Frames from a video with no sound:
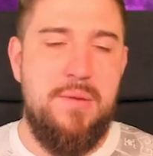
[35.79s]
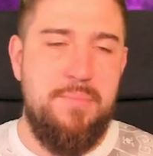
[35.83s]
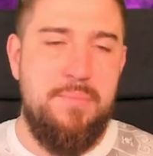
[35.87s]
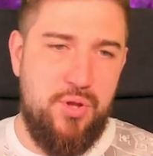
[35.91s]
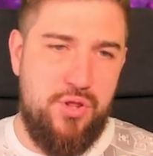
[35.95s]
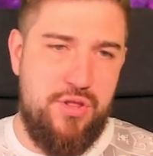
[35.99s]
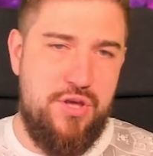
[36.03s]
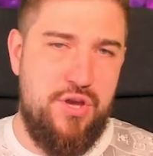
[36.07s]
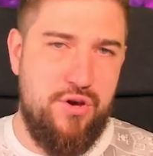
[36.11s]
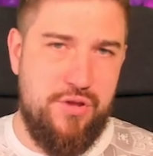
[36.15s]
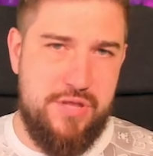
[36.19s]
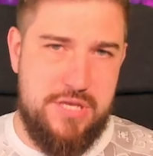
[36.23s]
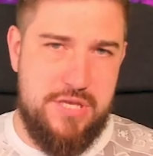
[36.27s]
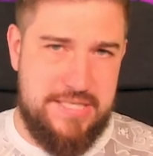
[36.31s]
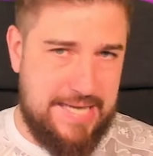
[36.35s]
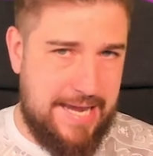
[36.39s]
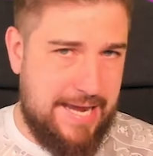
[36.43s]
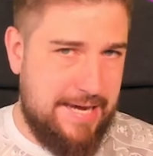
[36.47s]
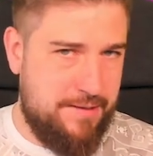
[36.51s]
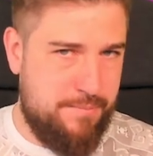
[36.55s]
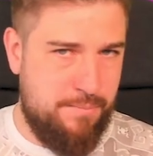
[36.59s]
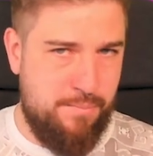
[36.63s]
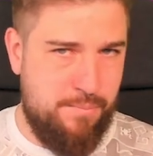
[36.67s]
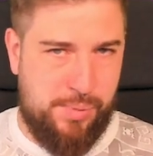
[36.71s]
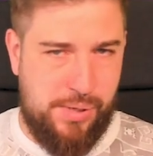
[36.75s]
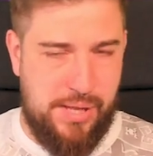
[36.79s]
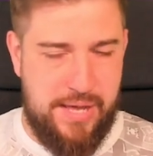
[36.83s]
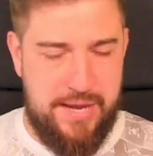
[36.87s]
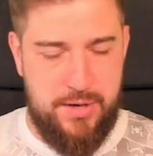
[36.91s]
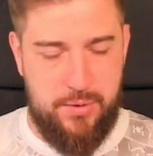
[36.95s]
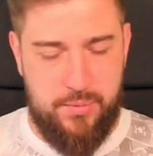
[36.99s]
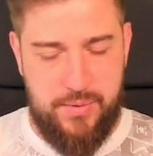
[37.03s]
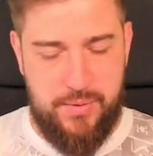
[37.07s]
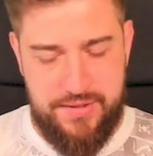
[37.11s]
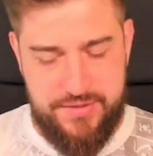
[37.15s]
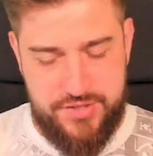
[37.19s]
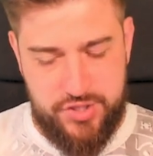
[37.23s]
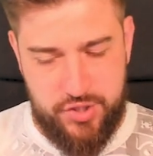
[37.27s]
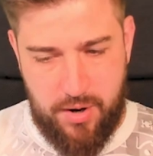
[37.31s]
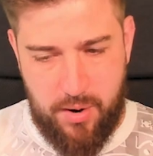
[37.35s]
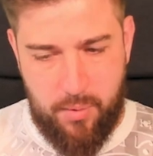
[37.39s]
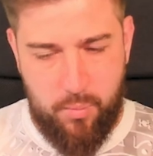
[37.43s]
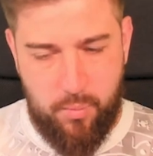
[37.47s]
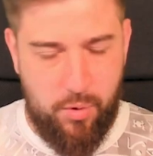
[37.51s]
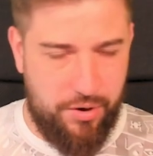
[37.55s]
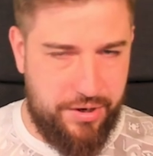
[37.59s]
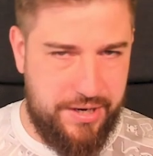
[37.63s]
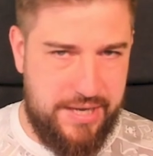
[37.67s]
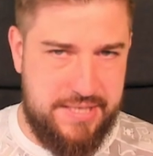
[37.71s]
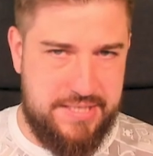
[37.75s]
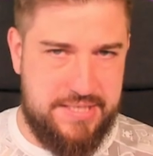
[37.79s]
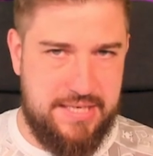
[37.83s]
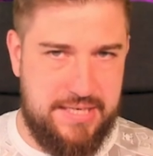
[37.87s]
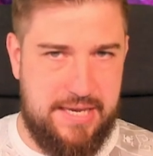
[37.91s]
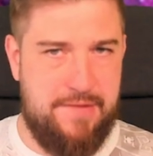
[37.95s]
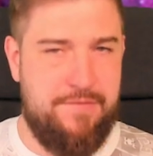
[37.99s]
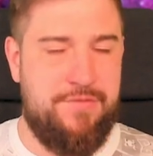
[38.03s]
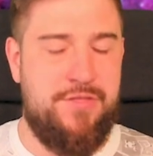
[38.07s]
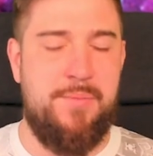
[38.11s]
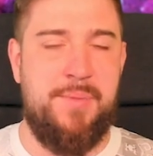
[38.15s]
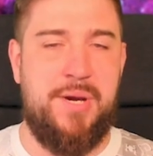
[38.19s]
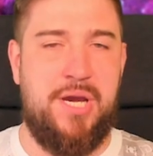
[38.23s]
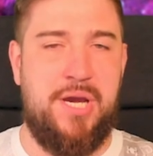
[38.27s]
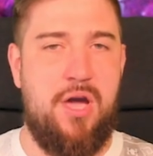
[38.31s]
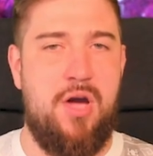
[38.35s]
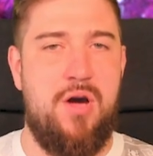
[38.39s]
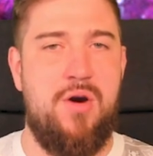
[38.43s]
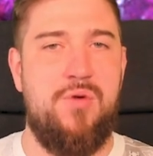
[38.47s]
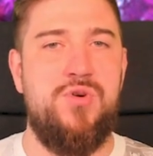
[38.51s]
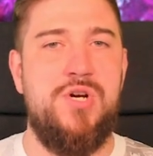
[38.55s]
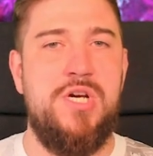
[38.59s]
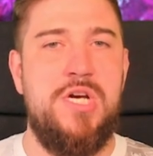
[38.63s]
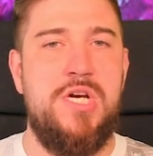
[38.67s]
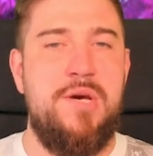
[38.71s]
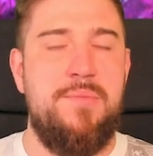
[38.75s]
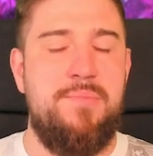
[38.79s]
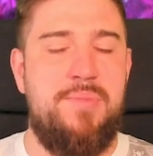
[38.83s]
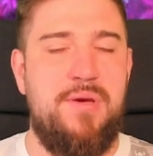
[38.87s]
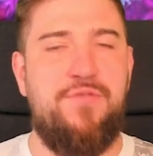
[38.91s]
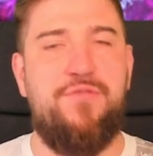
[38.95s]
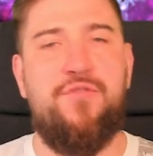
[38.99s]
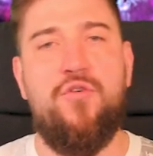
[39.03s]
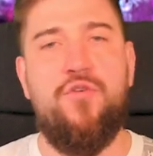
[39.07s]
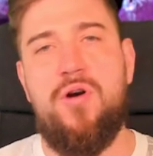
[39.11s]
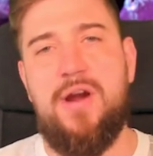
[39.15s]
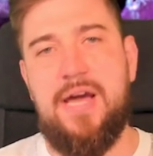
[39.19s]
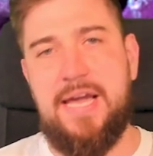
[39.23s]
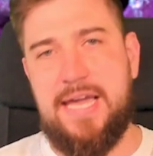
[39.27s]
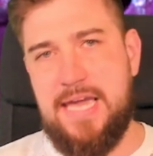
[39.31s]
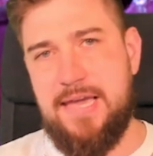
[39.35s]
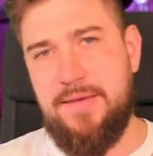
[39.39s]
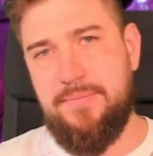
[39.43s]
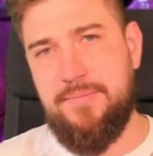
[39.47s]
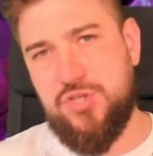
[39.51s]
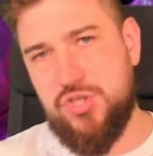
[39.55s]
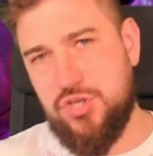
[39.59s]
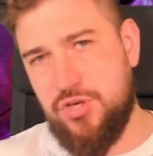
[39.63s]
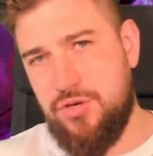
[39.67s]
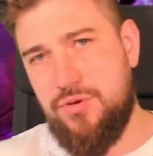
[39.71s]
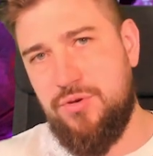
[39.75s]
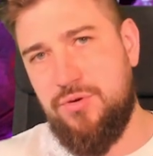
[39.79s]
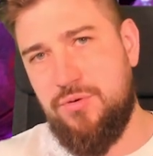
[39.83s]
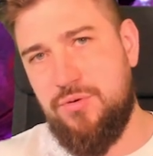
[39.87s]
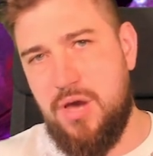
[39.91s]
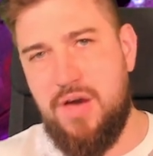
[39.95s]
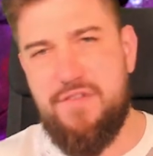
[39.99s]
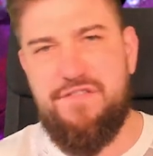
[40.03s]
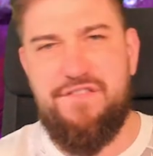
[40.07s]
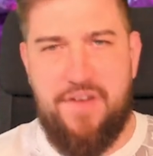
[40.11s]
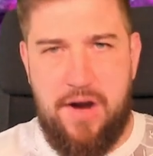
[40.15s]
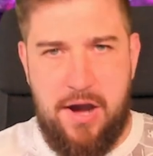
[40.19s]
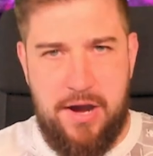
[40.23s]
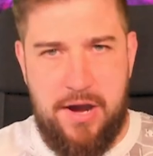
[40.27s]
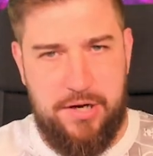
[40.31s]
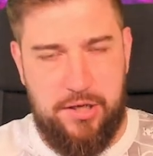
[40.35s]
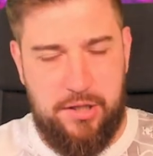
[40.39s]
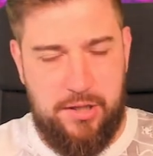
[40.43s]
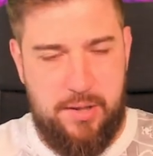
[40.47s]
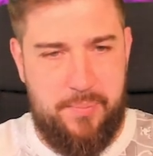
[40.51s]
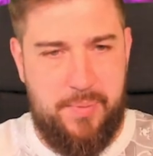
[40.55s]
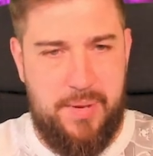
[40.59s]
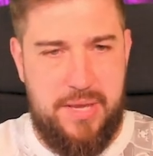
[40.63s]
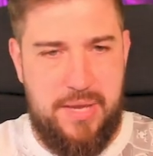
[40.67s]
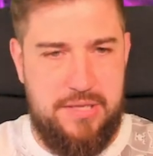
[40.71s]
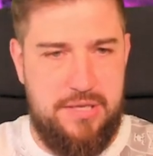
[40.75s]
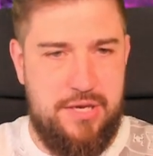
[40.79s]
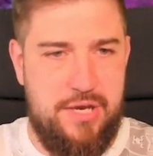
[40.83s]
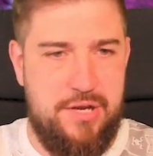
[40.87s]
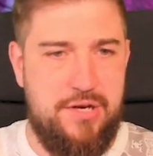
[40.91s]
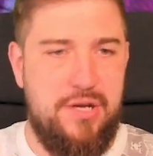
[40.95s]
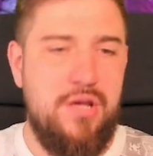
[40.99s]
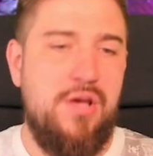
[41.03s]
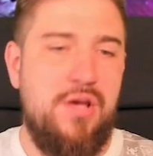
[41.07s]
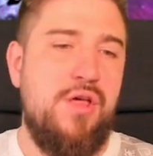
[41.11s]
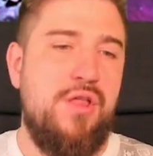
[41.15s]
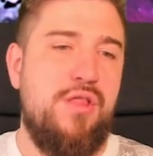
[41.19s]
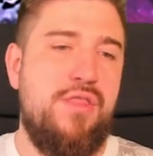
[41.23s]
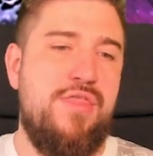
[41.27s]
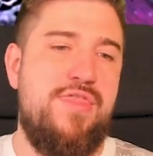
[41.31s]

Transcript: but the others I hadn't played with, so I wanted to give them a go before I came to a final opinion,